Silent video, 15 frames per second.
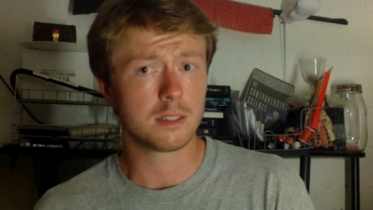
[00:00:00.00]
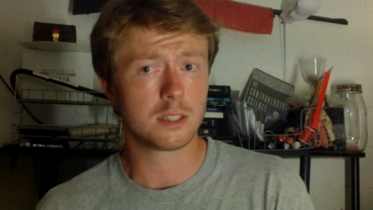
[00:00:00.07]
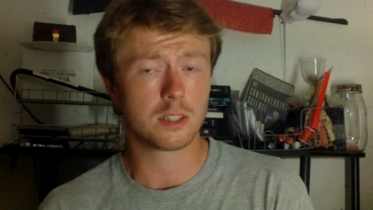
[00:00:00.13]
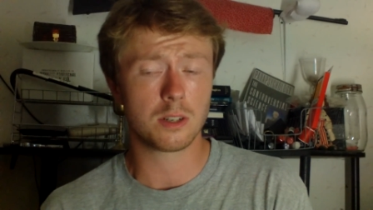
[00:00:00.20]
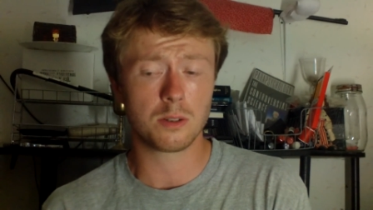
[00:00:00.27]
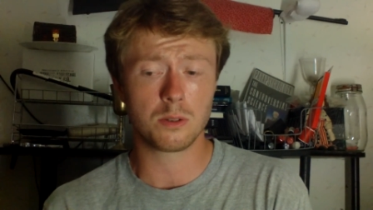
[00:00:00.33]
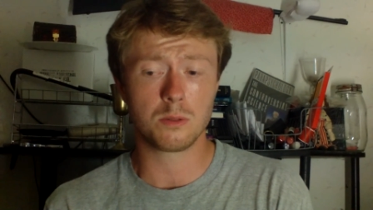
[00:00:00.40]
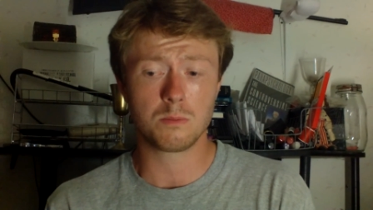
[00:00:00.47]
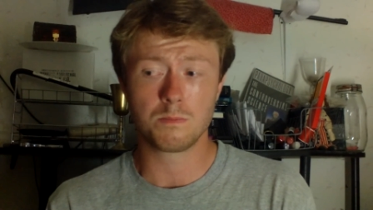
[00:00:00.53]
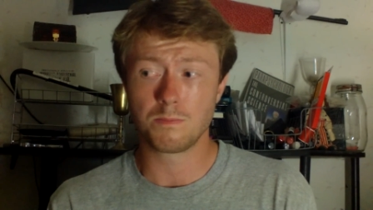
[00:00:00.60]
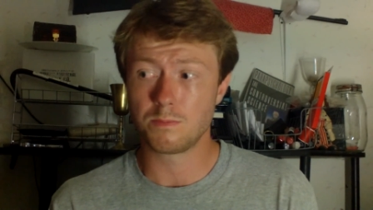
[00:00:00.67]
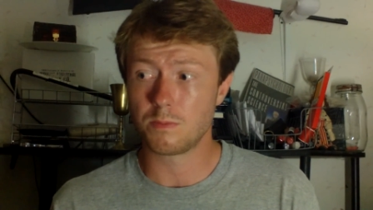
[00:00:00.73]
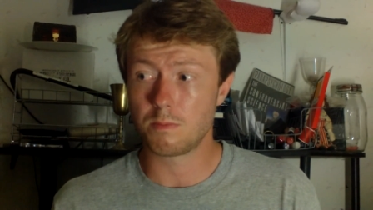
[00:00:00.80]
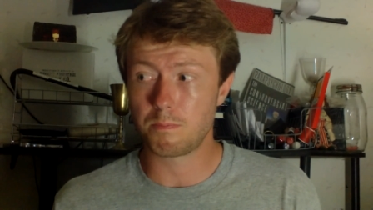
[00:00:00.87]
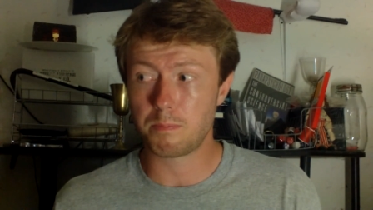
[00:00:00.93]
So
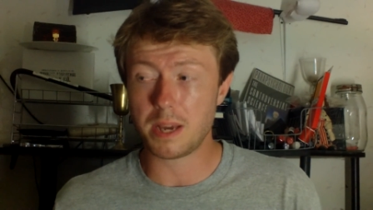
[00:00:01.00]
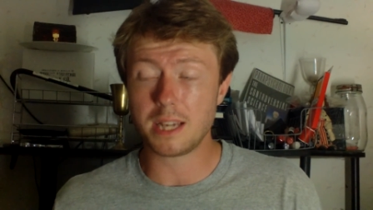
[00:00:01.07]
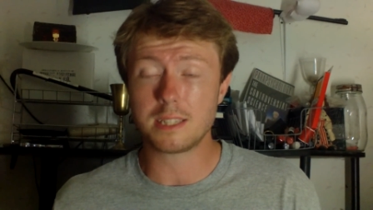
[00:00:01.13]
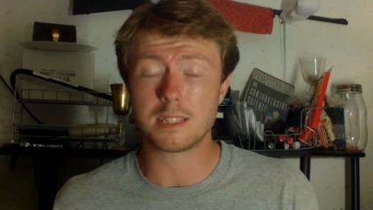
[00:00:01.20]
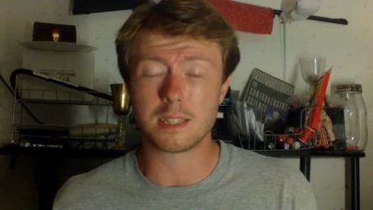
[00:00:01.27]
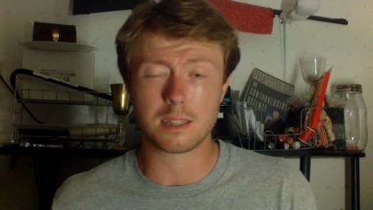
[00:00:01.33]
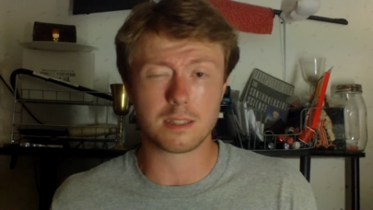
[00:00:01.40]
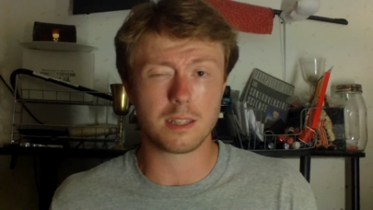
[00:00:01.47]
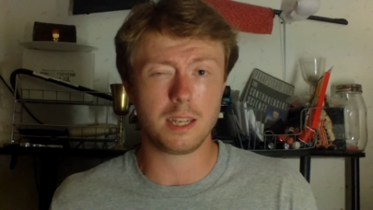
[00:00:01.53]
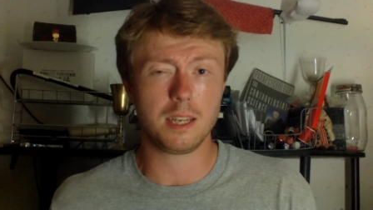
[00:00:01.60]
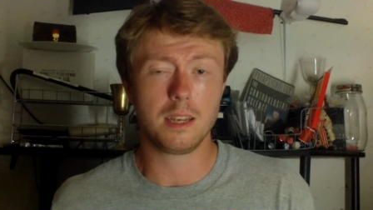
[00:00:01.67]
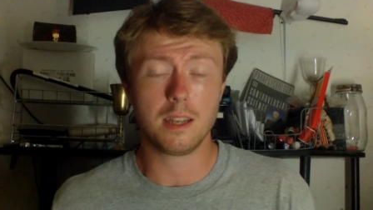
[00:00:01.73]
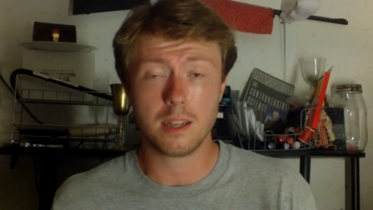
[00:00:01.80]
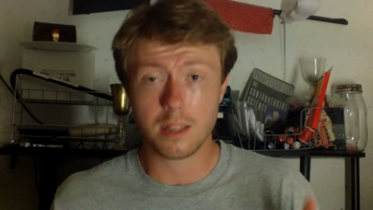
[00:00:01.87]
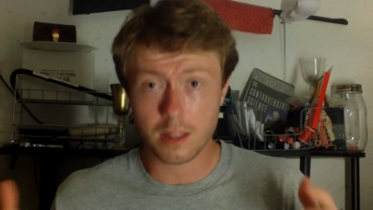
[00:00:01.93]
basically,